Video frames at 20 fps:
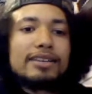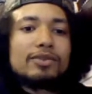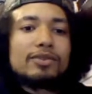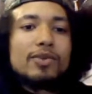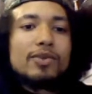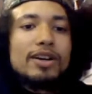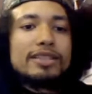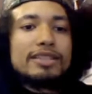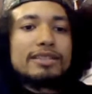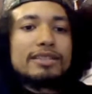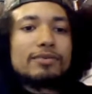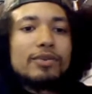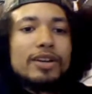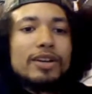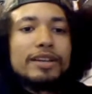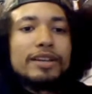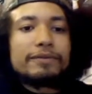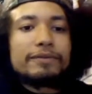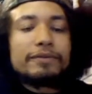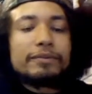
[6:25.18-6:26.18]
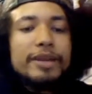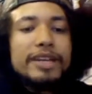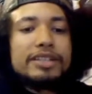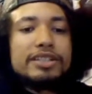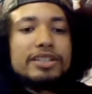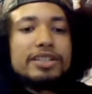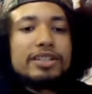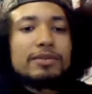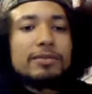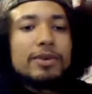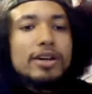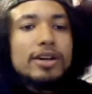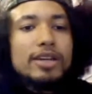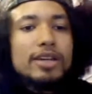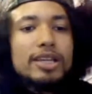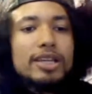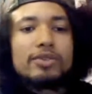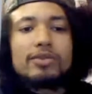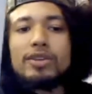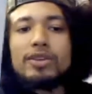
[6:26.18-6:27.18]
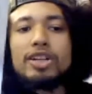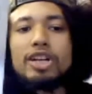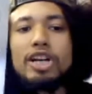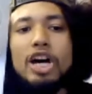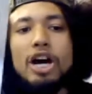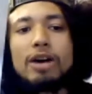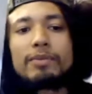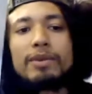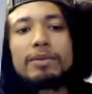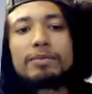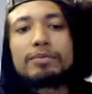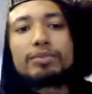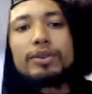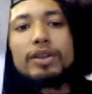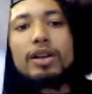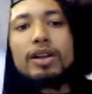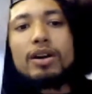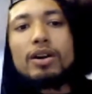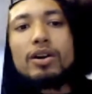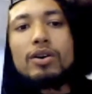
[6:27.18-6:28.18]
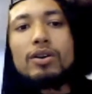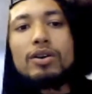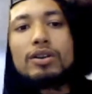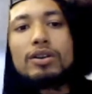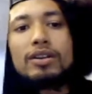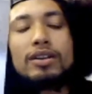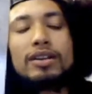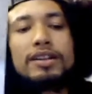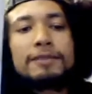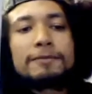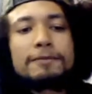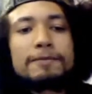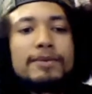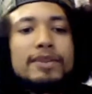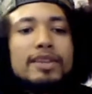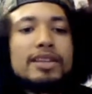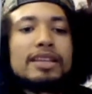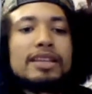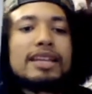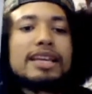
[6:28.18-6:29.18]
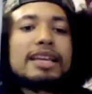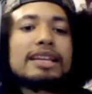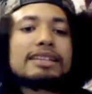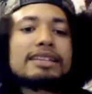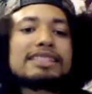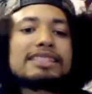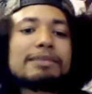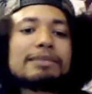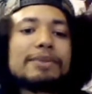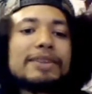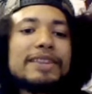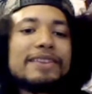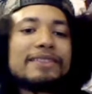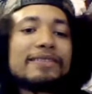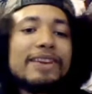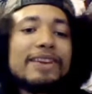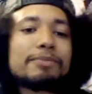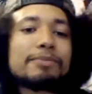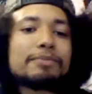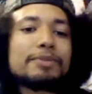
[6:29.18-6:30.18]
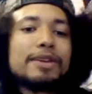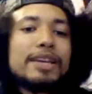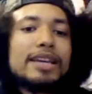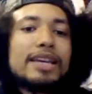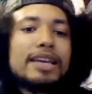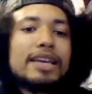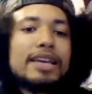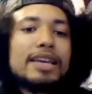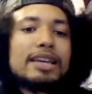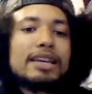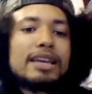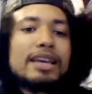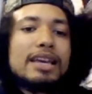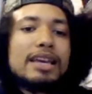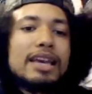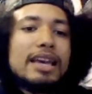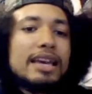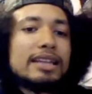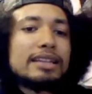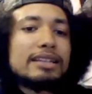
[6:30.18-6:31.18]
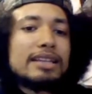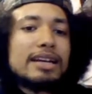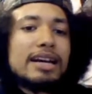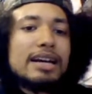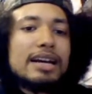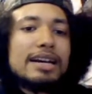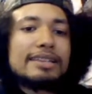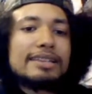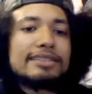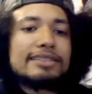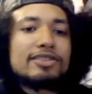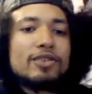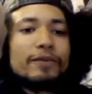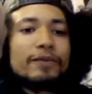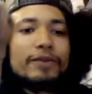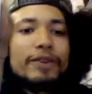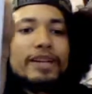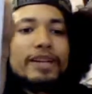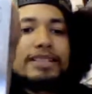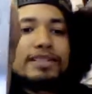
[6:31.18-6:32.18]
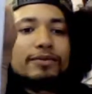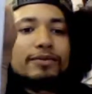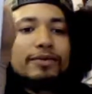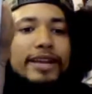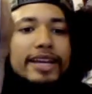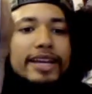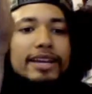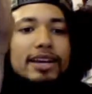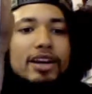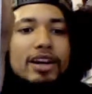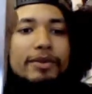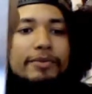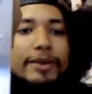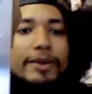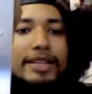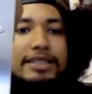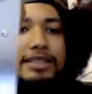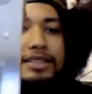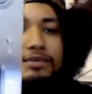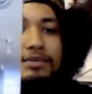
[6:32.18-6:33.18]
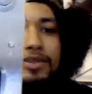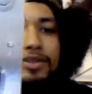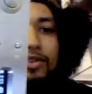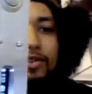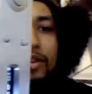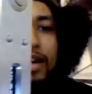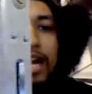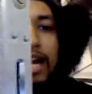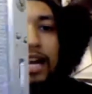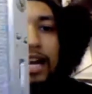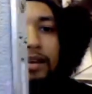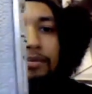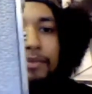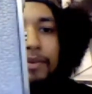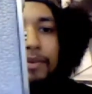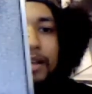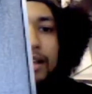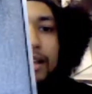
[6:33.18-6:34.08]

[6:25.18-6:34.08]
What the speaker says: you want some more information about it, you can comment below. You can hit us up at the Vapor King, and don't forget to rate, comment, subscribe.